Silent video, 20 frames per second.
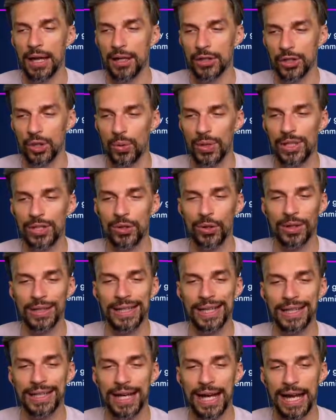So it's not
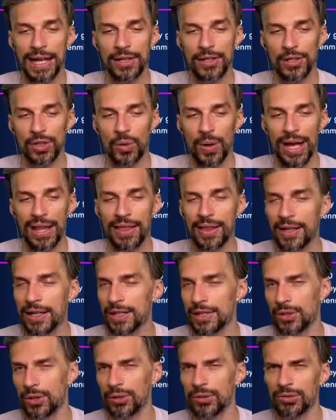that high, so I think
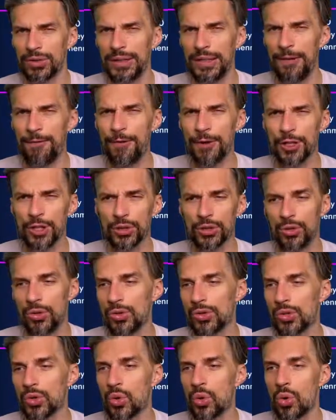it's not really efficient to
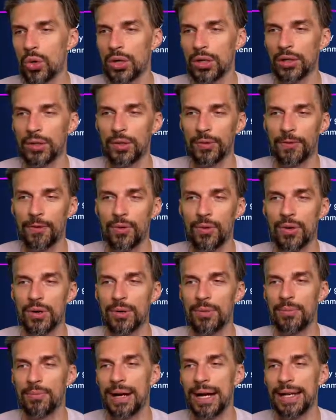use quartz
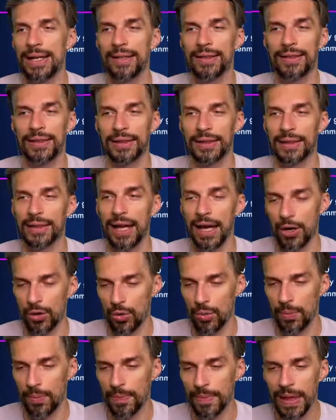for mining
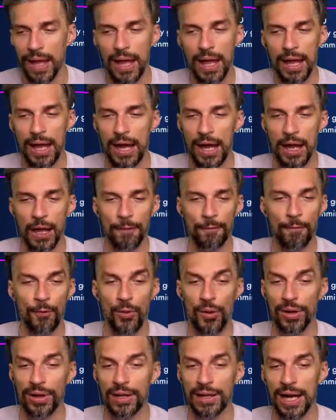Tarum. And
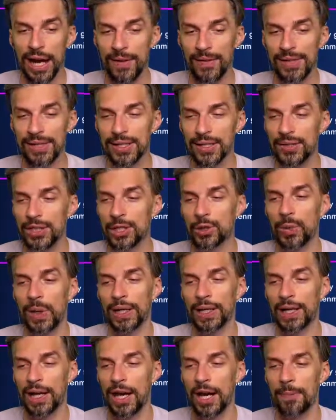for the harvester, it's
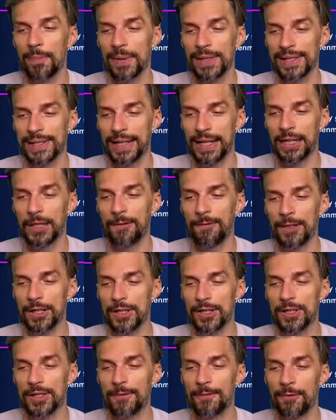100%
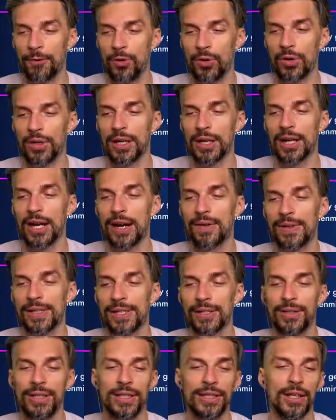efficiency for the
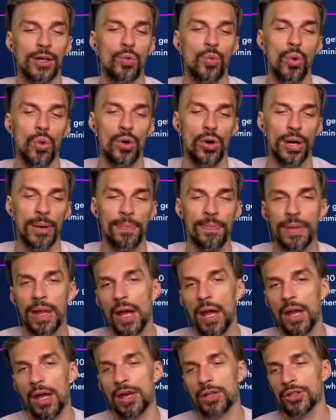harvester in the quarry.
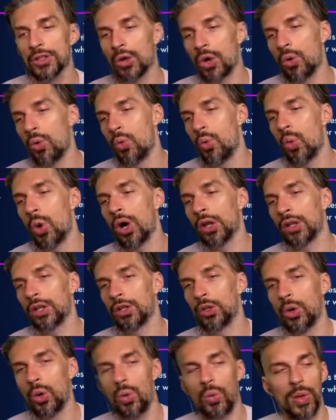So what
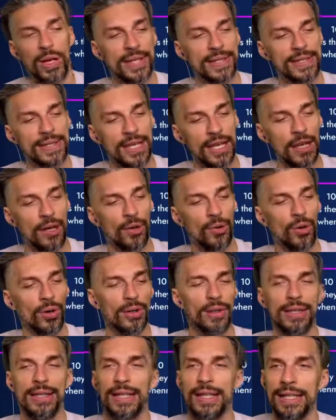do we see
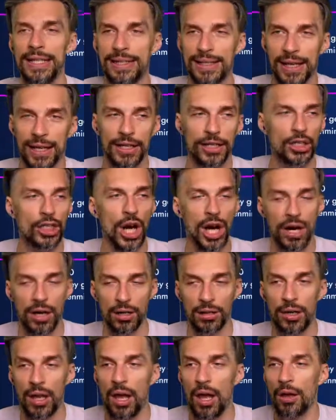on this
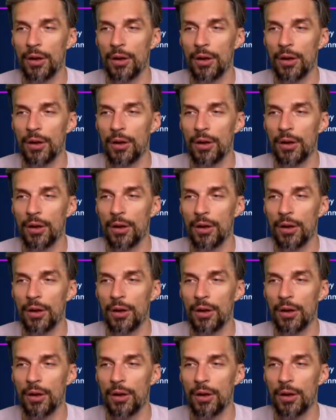chart?